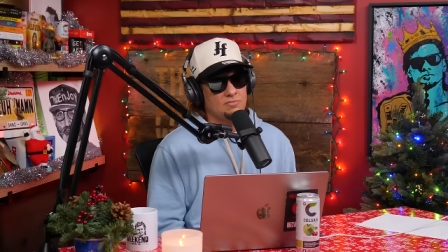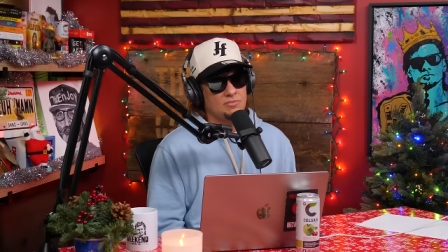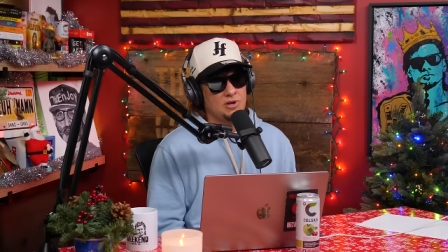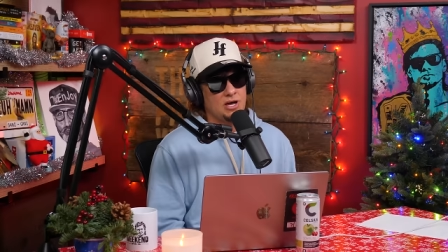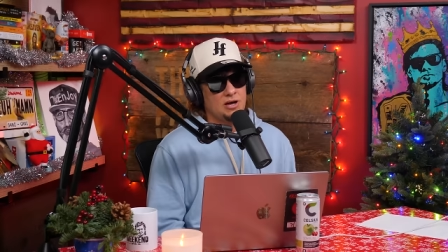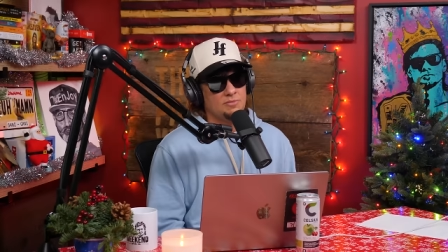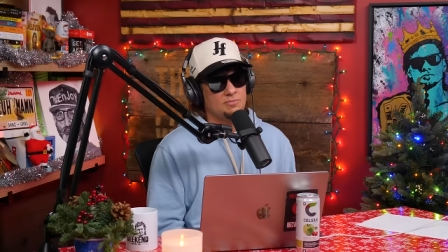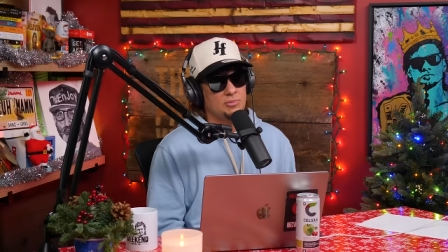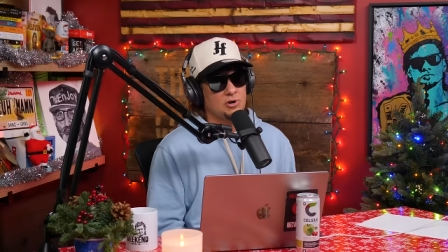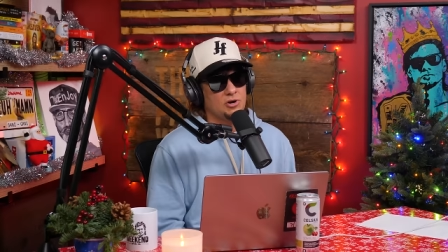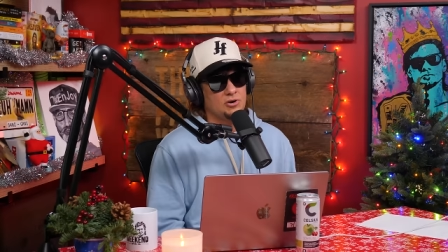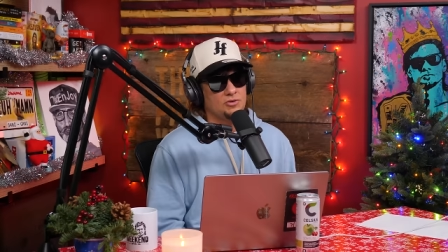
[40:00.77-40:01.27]
I'm
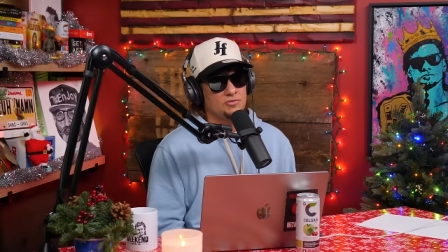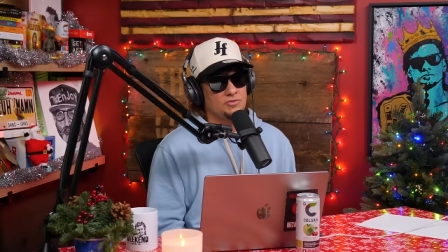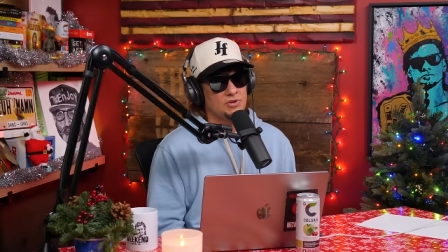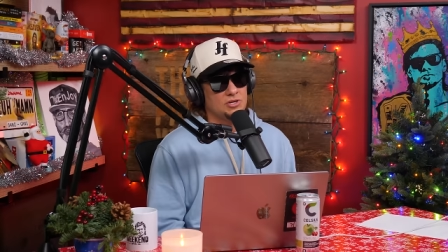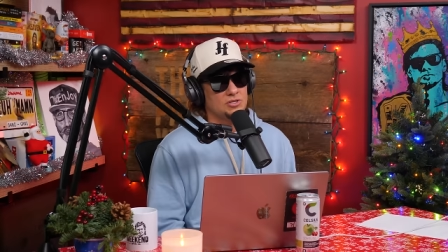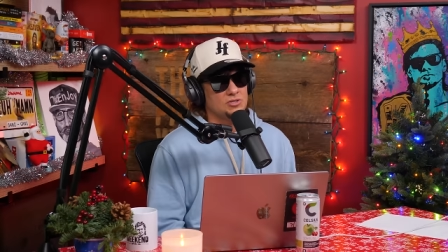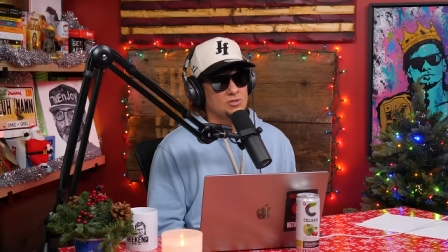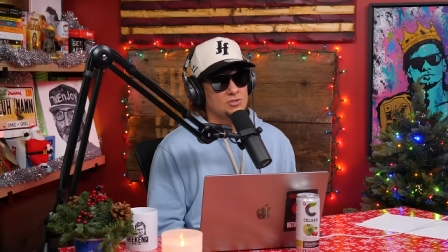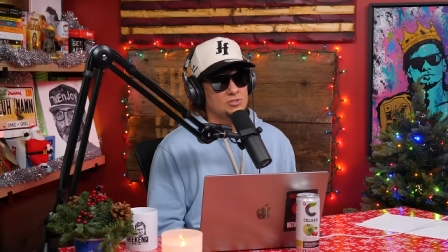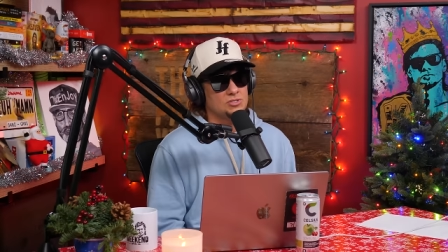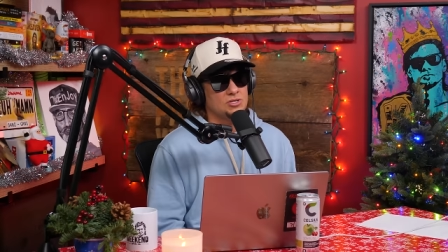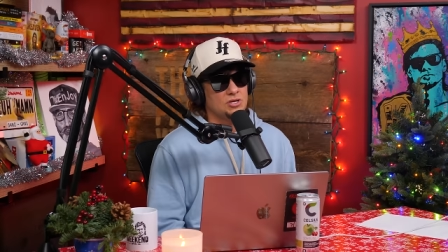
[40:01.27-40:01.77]
not
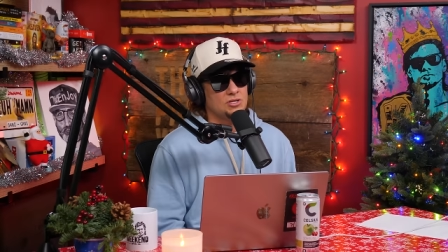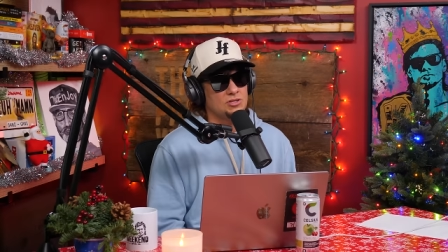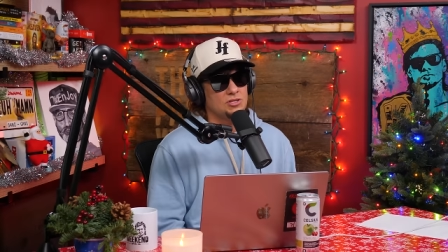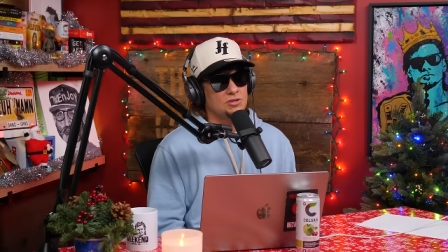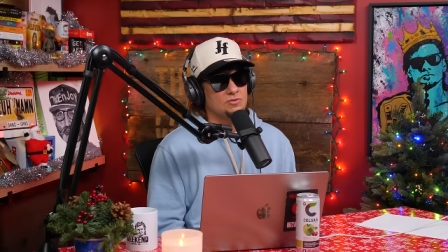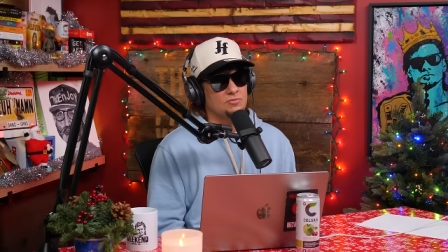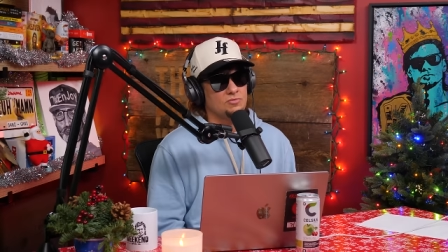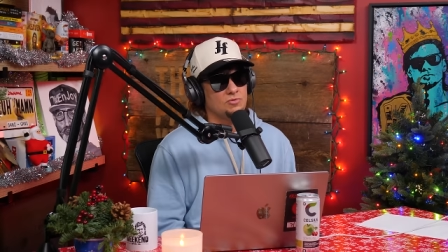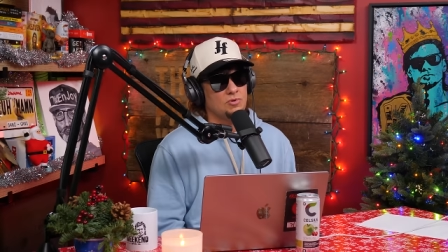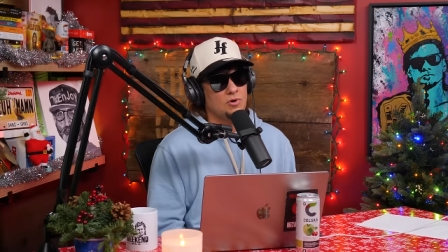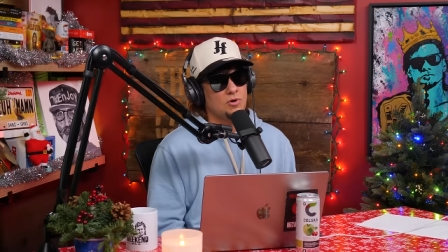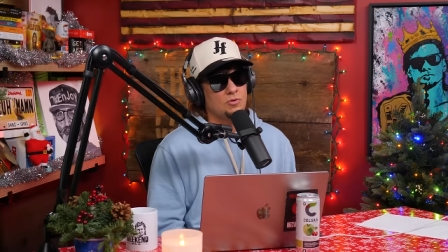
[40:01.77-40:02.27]
perfect. There's
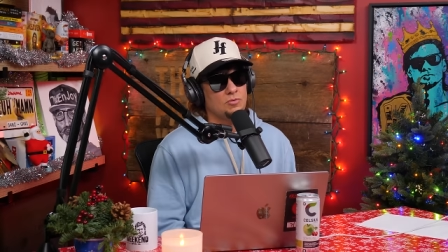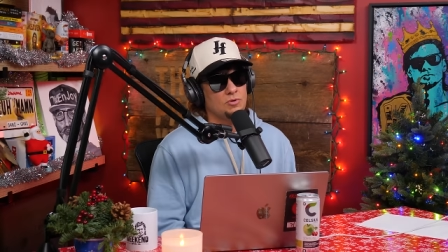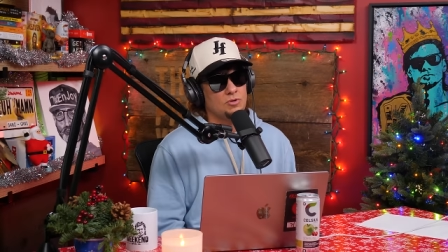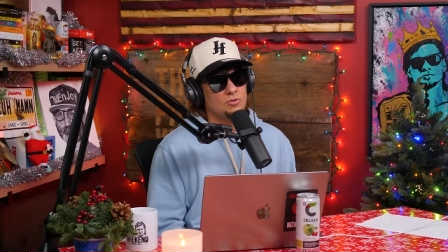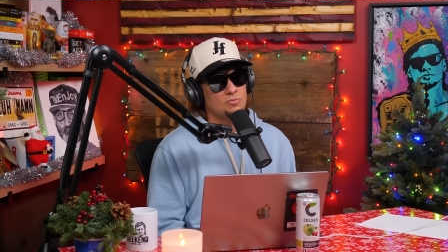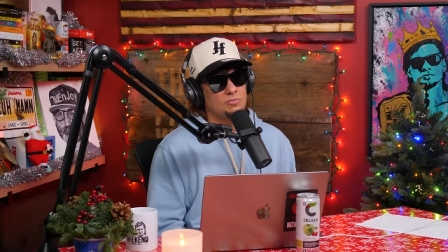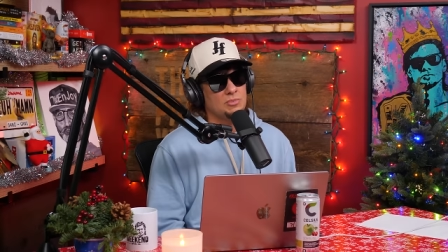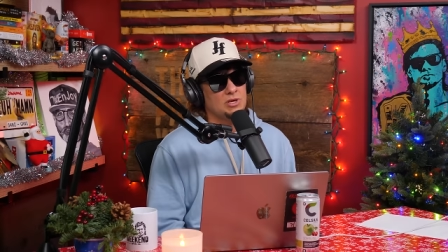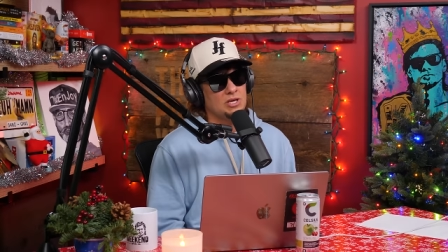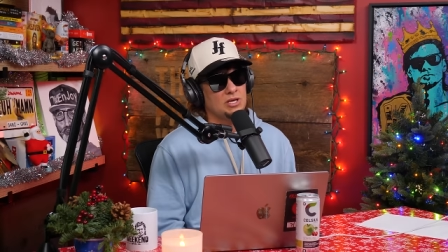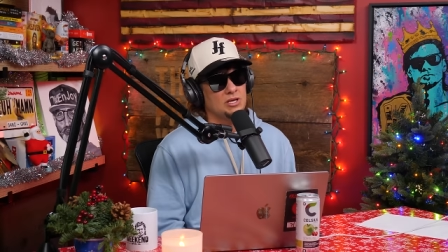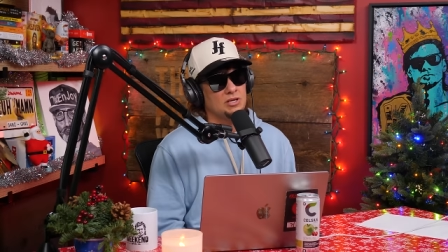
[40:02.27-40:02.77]
nothing wrong
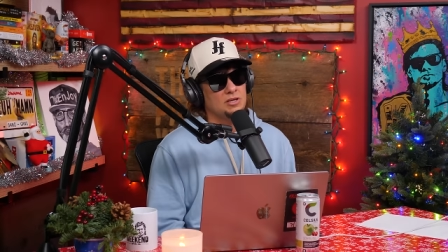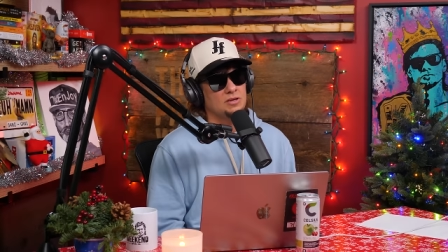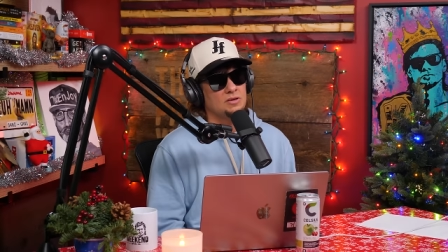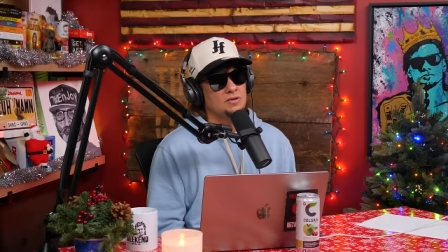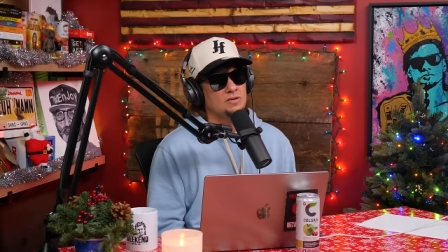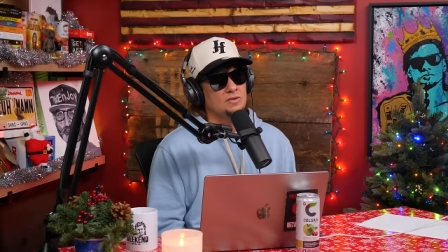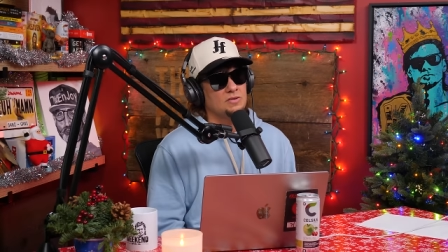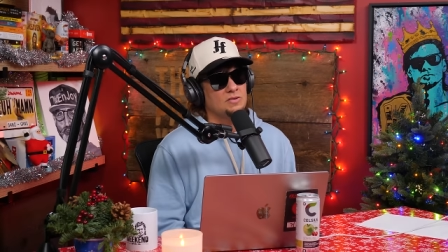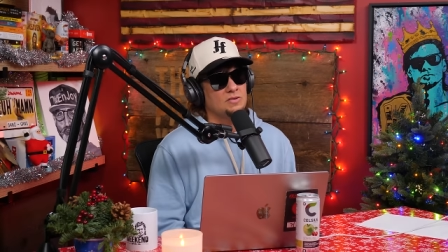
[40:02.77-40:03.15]
with me,